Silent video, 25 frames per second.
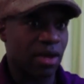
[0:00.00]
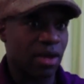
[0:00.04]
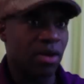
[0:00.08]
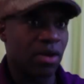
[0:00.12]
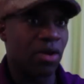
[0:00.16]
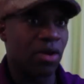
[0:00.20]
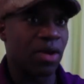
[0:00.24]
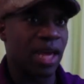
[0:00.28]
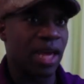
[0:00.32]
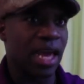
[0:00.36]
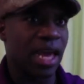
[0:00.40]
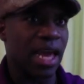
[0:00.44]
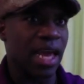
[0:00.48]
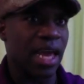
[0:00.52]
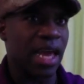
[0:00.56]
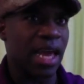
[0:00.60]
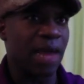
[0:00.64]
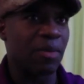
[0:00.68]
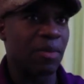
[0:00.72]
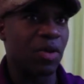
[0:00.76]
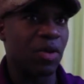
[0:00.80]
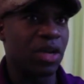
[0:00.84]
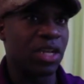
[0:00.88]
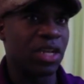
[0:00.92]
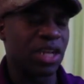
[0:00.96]
okay, I'm
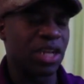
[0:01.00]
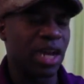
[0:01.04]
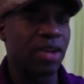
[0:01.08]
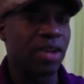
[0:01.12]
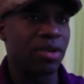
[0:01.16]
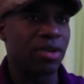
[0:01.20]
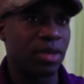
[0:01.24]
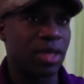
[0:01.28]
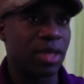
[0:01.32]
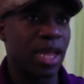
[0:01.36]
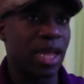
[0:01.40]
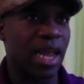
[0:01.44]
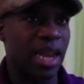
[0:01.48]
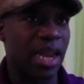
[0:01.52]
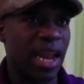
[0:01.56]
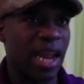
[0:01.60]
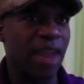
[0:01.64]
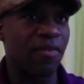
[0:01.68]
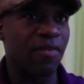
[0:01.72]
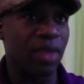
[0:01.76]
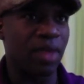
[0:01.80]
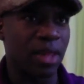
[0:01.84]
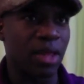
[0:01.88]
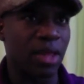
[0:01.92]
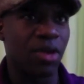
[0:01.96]
going to understand every
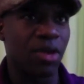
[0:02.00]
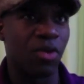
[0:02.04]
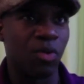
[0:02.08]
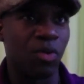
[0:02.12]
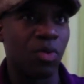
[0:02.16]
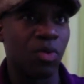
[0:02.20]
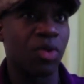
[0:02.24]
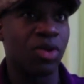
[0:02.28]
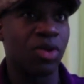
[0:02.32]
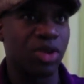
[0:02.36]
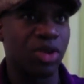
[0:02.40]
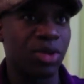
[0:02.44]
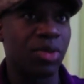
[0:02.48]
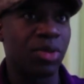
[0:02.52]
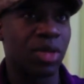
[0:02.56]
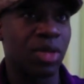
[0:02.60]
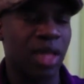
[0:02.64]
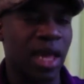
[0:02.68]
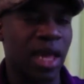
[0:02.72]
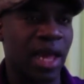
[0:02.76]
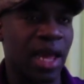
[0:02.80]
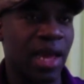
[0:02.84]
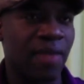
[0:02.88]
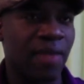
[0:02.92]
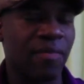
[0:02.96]
single word you
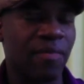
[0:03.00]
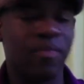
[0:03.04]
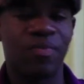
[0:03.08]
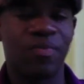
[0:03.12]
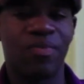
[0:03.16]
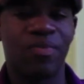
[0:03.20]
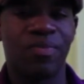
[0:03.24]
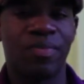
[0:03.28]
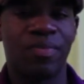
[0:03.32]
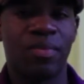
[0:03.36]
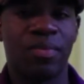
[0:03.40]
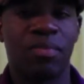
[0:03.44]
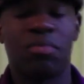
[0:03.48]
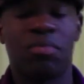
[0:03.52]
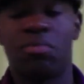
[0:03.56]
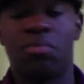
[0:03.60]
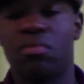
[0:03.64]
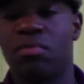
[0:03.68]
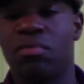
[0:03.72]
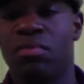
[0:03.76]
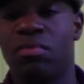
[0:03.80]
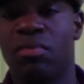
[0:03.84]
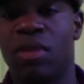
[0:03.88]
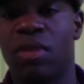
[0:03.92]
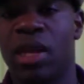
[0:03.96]
say.
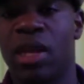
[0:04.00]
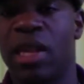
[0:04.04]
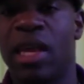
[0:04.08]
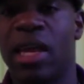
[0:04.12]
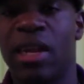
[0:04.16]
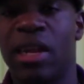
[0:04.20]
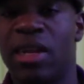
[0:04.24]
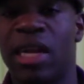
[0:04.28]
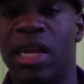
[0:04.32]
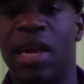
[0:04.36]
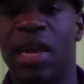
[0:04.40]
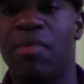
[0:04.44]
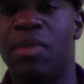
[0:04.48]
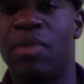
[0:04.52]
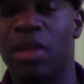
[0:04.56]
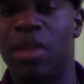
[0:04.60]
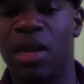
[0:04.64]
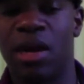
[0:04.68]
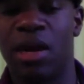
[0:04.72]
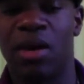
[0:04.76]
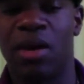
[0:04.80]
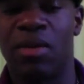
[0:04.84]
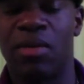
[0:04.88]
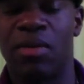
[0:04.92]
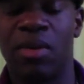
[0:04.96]
A lot of times,
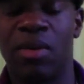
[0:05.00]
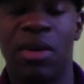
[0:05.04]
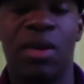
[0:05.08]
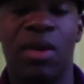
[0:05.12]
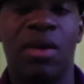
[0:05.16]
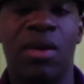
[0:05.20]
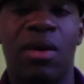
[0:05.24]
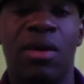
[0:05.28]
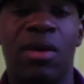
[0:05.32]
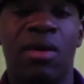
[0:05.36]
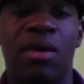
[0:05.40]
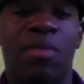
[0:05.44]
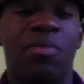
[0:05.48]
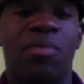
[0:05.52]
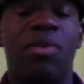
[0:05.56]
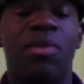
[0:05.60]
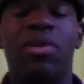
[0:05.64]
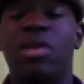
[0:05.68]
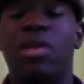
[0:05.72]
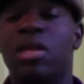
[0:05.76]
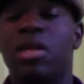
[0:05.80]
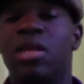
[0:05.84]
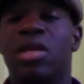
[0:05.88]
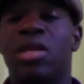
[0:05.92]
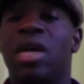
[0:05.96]
no. Most of
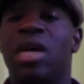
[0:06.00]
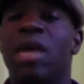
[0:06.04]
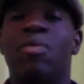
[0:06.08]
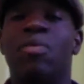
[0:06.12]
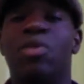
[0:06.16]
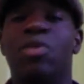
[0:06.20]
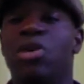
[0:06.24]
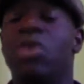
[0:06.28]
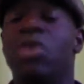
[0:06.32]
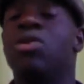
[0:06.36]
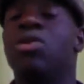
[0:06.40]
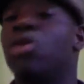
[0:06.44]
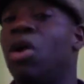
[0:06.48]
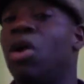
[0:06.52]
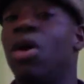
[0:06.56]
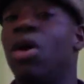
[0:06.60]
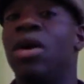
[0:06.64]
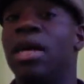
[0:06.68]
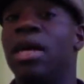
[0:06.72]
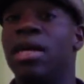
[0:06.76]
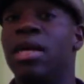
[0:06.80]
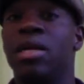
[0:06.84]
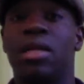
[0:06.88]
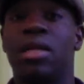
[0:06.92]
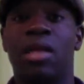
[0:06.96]
the time when you're talking
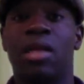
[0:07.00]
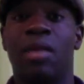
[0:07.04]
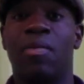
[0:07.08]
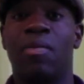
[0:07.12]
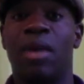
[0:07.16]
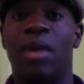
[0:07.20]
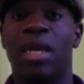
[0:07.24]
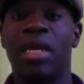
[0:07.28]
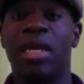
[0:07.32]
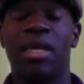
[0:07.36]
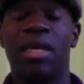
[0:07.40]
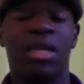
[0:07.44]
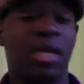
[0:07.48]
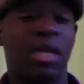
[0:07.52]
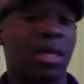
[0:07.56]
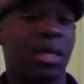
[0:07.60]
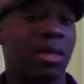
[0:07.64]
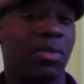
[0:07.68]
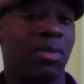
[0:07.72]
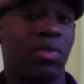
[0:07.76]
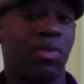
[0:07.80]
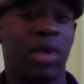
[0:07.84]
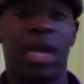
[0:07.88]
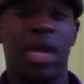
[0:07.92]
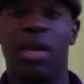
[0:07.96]
to somebody just
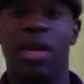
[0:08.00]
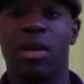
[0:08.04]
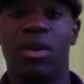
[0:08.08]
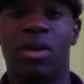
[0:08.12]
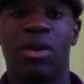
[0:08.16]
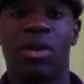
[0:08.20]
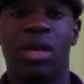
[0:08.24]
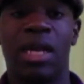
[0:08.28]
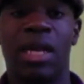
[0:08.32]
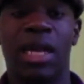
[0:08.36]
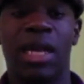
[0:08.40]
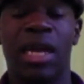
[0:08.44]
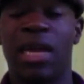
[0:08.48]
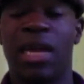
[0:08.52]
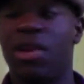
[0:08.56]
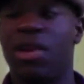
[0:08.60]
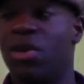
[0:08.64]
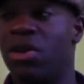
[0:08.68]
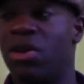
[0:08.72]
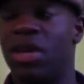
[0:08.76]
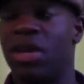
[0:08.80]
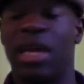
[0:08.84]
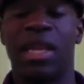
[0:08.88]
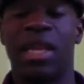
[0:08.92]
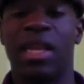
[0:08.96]
regularly in your
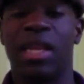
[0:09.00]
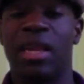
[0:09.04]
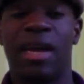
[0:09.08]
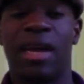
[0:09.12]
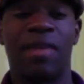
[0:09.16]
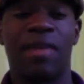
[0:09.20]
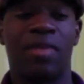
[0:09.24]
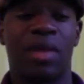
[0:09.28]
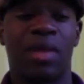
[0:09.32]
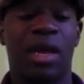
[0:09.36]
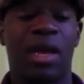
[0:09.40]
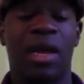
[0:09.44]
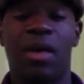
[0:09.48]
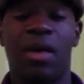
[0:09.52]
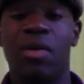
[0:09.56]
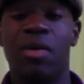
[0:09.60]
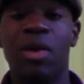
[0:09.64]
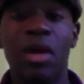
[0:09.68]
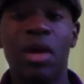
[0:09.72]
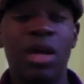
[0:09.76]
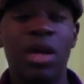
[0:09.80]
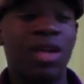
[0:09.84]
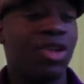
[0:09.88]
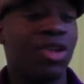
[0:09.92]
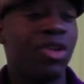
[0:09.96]
daily lifestyle,
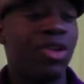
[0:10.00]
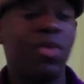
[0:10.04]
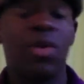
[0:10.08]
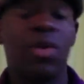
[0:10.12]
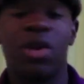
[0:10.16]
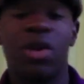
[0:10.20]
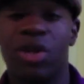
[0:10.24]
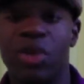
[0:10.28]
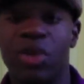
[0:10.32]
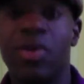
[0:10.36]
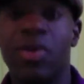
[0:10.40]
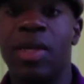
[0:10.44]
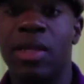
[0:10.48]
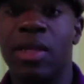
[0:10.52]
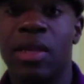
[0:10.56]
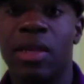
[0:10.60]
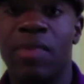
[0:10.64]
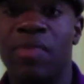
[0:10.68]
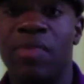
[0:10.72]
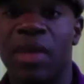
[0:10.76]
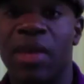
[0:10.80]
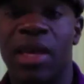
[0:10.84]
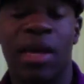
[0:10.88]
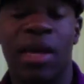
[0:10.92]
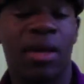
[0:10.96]
you are doing
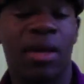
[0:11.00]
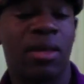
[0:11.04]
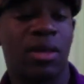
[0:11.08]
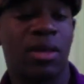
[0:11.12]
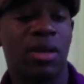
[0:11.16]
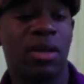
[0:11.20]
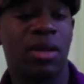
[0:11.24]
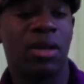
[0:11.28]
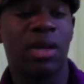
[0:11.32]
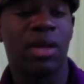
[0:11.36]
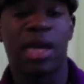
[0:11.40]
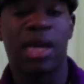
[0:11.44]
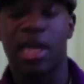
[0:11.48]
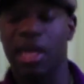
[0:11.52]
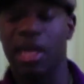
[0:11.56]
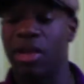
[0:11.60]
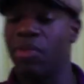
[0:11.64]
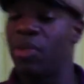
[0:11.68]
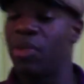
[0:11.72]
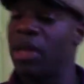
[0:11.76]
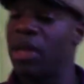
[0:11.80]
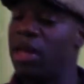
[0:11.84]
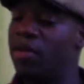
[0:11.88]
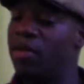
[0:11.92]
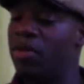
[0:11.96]
something else. You're either
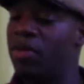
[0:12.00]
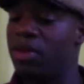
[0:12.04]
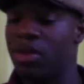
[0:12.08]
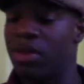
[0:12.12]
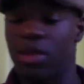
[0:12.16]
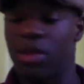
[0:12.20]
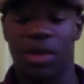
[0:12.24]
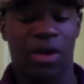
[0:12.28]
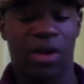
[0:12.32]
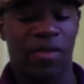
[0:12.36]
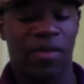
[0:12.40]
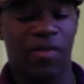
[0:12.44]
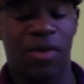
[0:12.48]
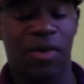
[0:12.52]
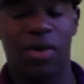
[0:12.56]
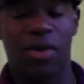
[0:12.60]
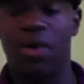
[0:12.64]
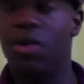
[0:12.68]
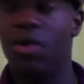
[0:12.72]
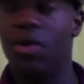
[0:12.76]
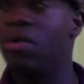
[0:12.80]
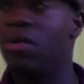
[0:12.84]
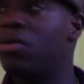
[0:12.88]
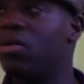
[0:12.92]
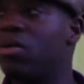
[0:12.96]
playing with your cell phone
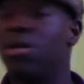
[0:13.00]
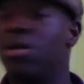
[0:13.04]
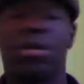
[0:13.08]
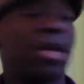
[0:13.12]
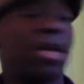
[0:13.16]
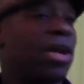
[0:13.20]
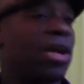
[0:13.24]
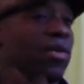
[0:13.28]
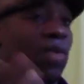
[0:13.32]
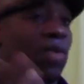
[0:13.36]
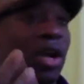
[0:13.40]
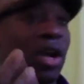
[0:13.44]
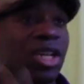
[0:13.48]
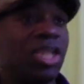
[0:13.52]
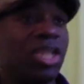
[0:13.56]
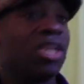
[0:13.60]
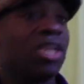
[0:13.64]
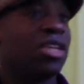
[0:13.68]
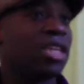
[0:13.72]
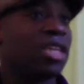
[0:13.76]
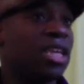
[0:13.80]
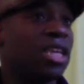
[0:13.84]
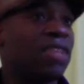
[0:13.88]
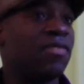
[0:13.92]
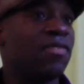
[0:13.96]
or watching
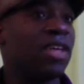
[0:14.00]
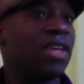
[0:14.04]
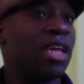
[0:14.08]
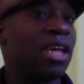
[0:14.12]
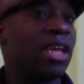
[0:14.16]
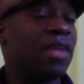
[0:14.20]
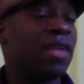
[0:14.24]
TV,